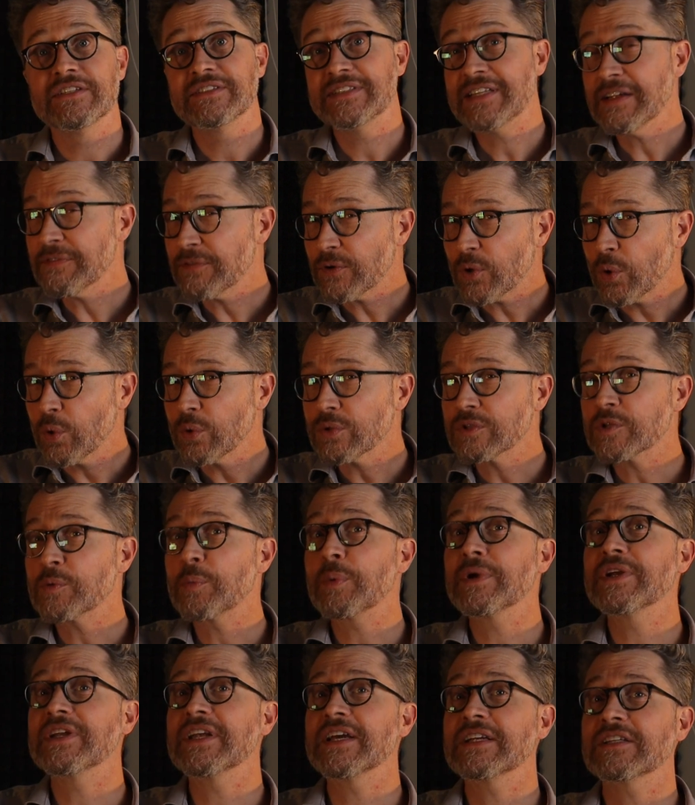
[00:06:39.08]
difficult to
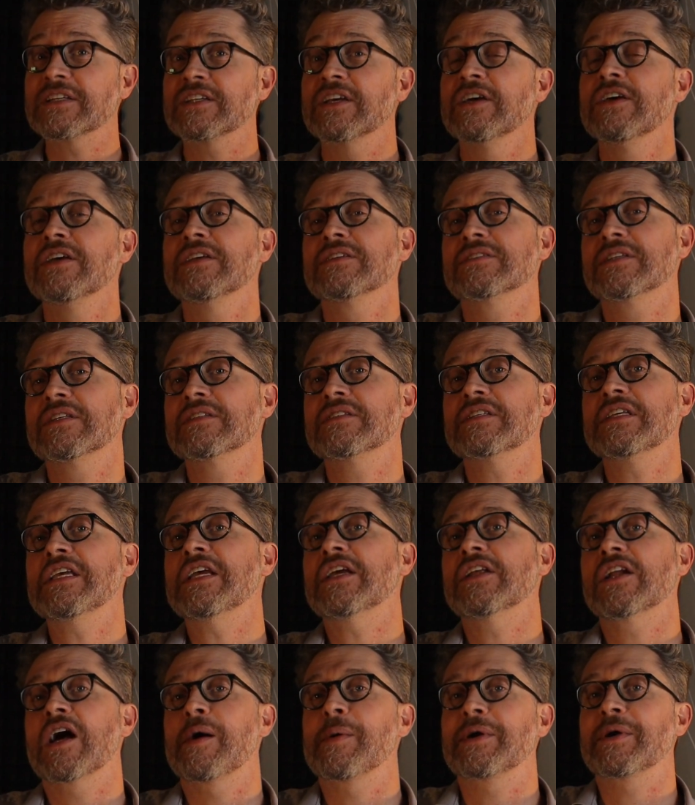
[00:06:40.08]
predict since
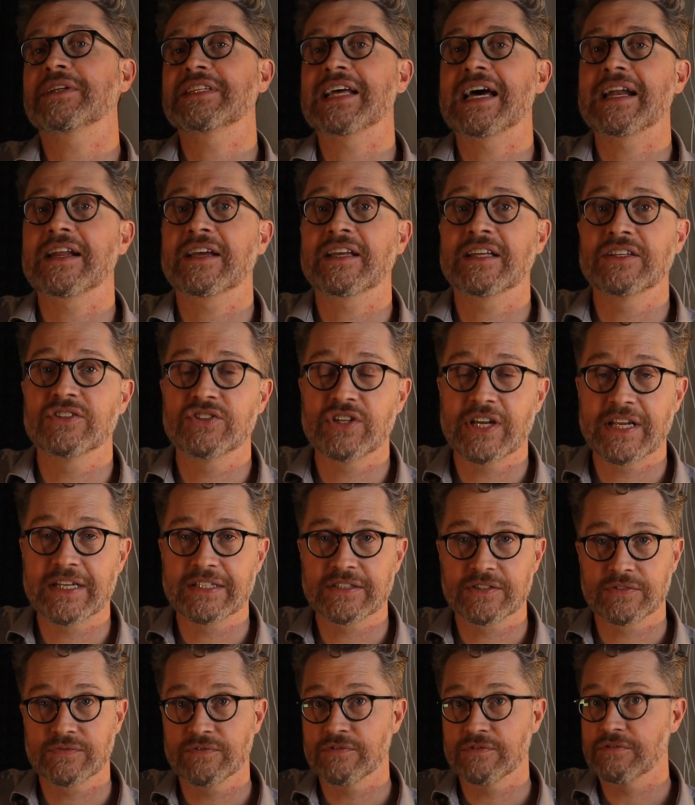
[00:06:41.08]
economic data can
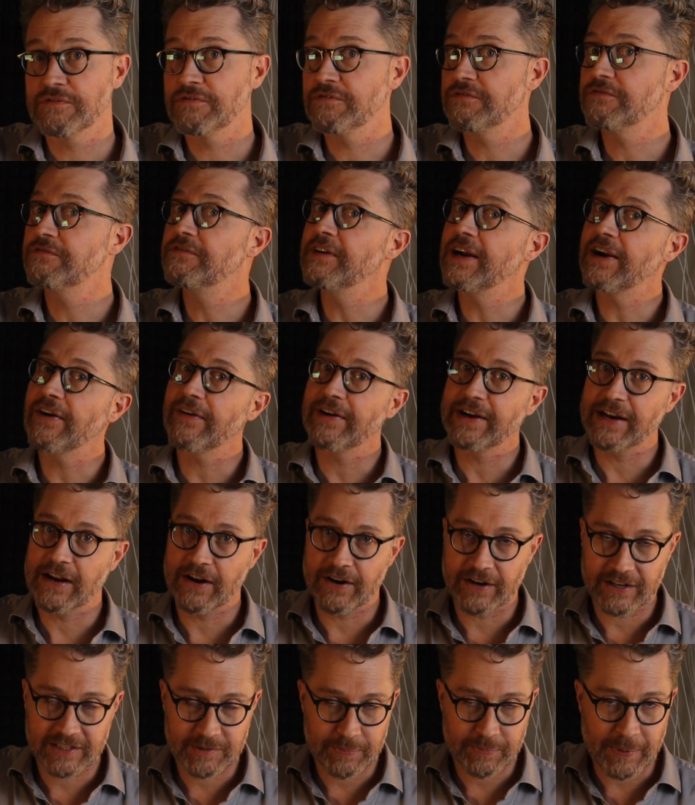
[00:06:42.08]
change very
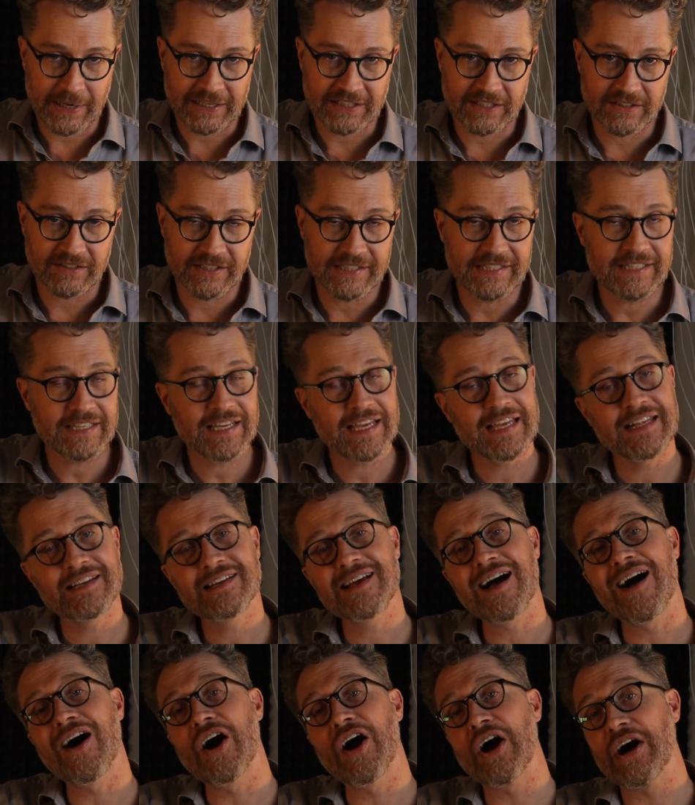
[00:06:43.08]
unexpectedly
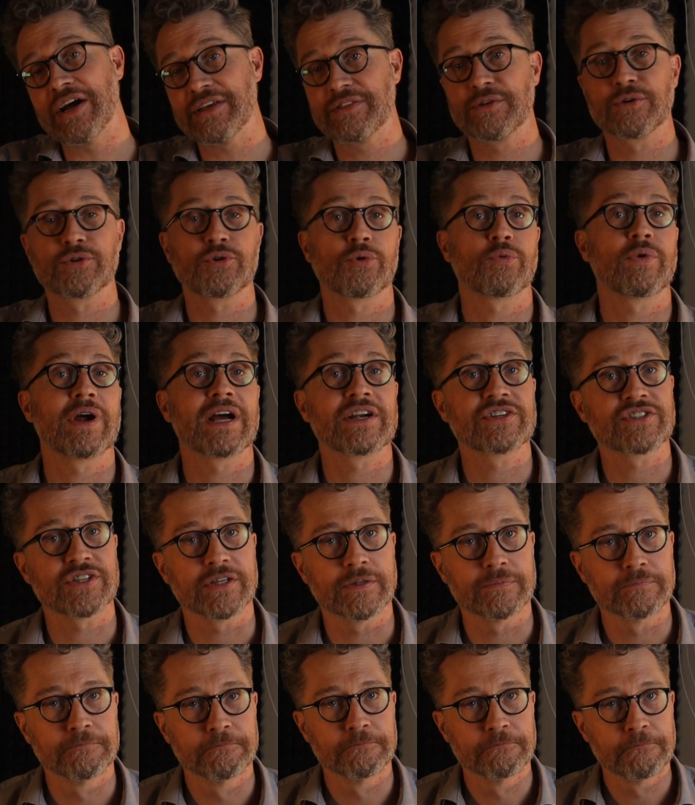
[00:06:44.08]
in either
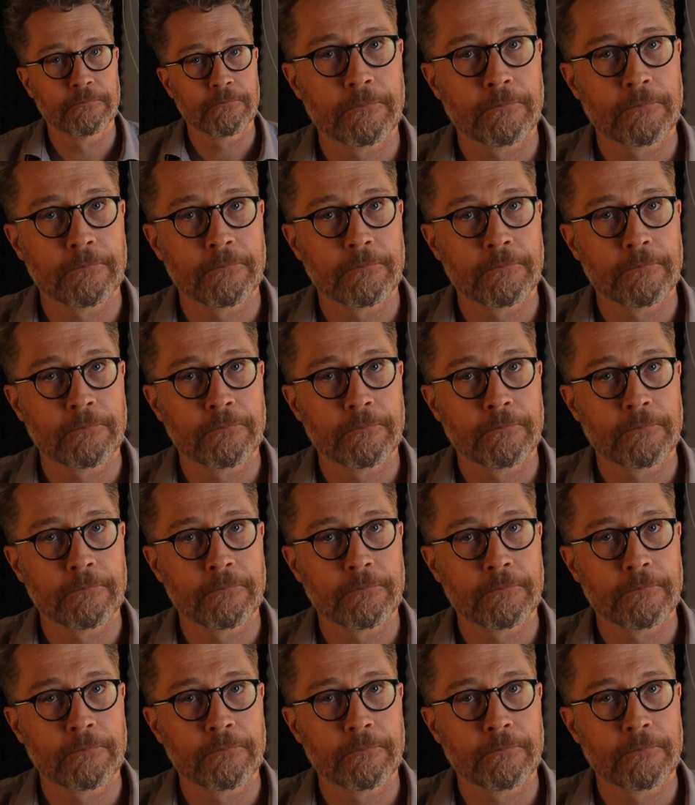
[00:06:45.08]
direction.